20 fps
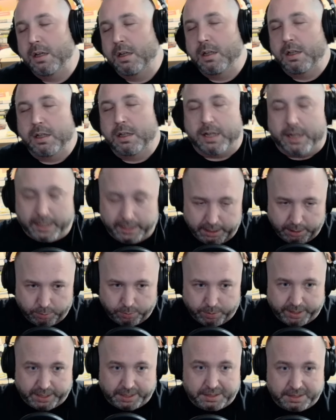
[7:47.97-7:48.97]

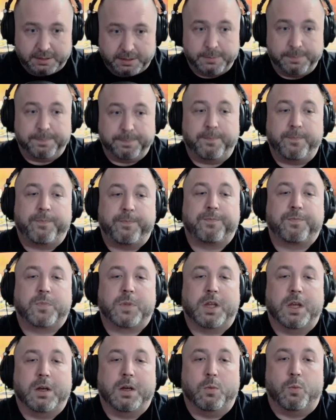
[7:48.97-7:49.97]
Anyways,
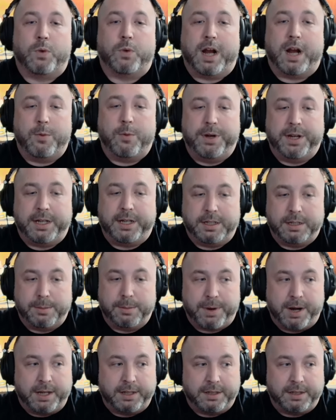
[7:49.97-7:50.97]
when I went into
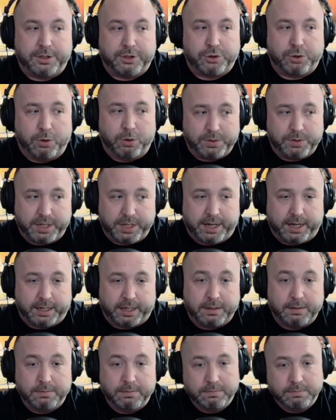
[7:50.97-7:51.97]
buying this TROTEC,
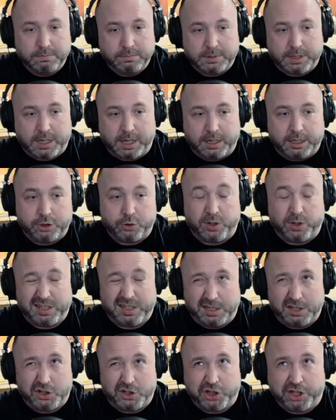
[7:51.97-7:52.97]
kind of
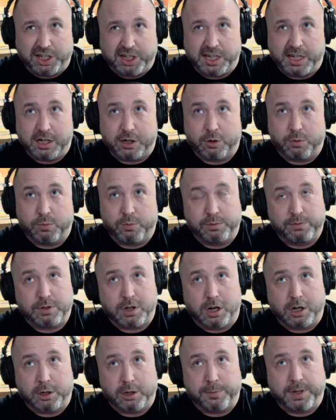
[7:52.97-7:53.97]
transitioning here with
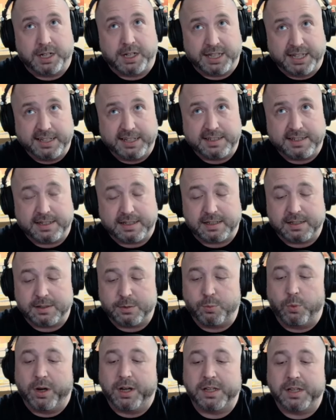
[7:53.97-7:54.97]
talking about lenses,
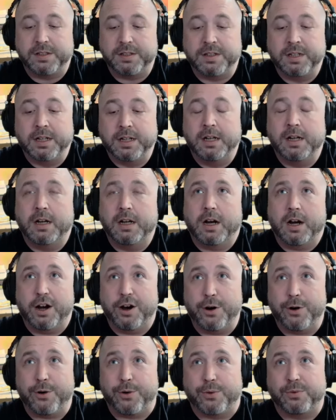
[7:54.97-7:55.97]
was,
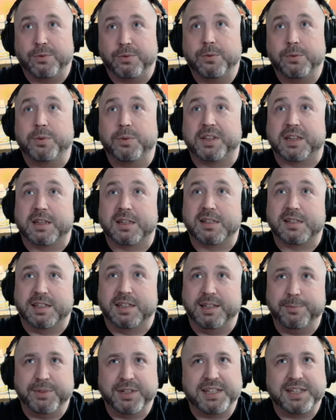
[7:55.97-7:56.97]
with the
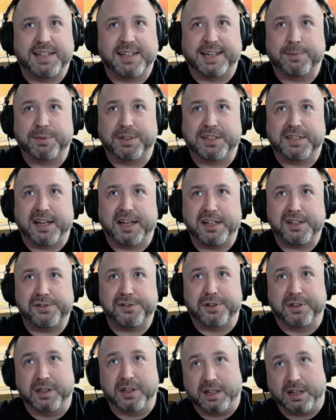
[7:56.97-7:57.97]
seamless segmentation
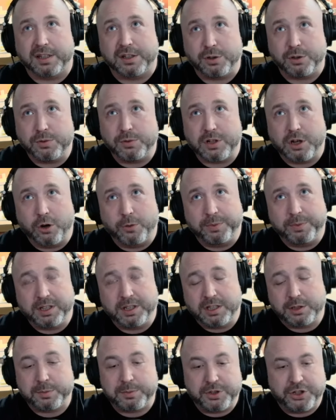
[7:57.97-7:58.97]
that you tell me this
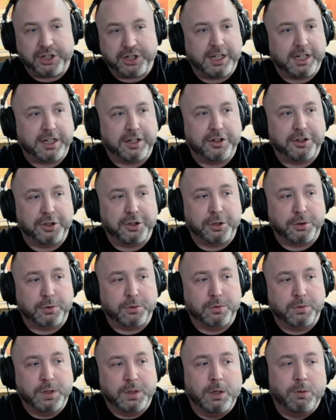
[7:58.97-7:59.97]
machine can do, which